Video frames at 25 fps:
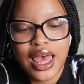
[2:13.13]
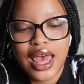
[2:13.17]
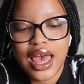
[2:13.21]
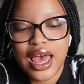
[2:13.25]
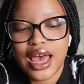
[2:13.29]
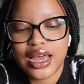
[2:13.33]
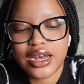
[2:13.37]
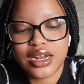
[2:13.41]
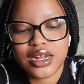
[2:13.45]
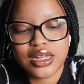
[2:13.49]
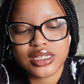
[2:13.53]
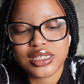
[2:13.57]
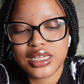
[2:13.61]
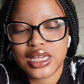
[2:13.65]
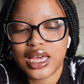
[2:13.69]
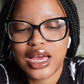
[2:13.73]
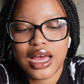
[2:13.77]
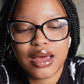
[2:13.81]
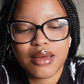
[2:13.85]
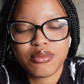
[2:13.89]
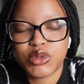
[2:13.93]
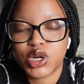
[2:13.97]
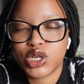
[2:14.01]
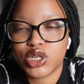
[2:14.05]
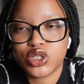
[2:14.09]
And I was like,
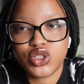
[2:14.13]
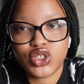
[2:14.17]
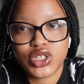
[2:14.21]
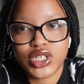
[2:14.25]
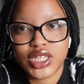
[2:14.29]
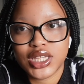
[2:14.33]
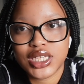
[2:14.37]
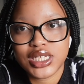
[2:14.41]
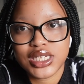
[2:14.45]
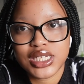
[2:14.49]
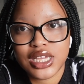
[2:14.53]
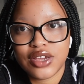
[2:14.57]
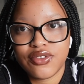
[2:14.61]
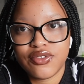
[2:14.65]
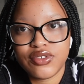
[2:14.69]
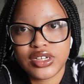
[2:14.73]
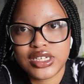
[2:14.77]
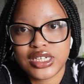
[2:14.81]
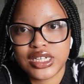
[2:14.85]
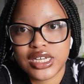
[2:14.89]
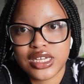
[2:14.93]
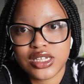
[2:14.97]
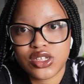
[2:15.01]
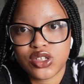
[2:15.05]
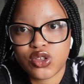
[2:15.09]
I'm not doing this every
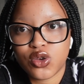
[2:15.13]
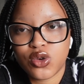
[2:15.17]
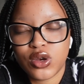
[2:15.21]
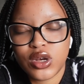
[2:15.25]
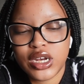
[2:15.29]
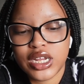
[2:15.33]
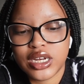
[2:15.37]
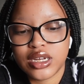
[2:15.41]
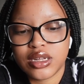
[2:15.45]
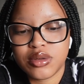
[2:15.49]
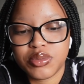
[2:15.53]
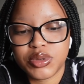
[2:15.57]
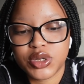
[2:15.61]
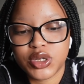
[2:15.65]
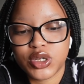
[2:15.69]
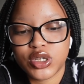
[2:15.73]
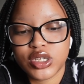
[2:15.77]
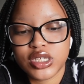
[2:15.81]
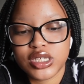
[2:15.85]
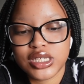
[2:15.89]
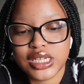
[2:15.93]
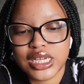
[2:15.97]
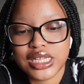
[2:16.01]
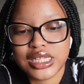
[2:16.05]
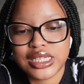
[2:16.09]
day, schooling,
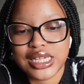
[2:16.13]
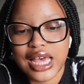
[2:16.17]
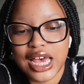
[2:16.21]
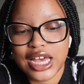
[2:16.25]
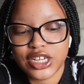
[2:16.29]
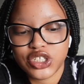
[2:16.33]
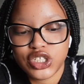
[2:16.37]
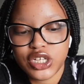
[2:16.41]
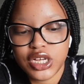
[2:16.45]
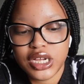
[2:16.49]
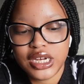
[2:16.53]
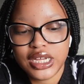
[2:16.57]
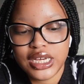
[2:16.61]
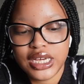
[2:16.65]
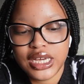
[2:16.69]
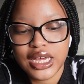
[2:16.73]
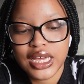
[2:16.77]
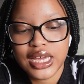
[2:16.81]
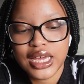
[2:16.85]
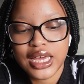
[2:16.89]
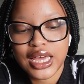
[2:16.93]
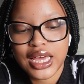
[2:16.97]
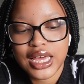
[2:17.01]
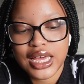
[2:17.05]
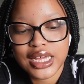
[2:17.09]
because it's actually
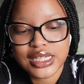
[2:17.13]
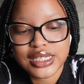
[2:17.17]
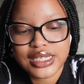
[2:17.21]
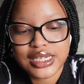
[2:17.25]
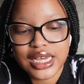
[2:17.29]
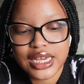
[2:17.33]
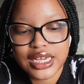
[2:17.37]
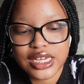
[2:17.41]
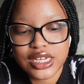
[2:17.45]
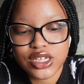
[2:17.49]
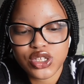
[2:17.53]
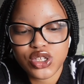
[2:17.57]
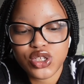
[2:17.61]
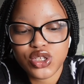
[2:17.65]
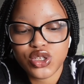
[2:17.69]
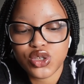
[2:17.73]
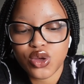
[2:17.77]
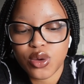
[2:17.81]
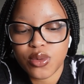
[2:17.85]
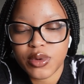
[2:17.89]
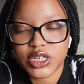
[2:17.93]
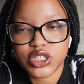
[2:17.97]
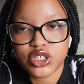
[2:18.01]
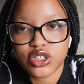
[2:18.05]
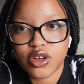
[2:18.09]
taking so
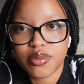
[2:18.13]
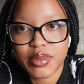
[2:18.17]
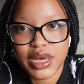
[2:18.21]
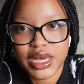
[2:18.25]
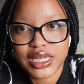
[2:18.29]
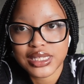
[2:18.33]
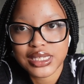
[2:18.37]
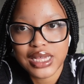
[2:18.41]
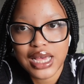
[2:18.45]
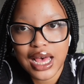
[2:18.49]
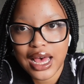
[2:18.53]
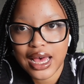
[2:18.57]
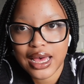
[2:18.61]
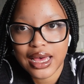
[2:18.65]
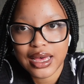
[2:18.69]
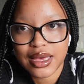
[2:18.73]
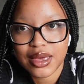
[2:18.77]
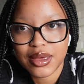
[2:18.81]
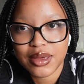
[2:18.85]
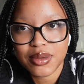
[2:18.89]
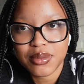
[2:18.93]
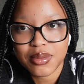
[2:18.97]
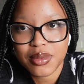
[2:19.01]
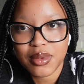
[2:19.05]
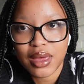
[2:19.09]
much of my
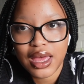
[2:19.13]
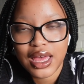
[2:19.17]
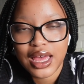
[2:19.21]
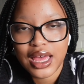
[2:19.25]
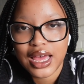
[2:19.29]
time.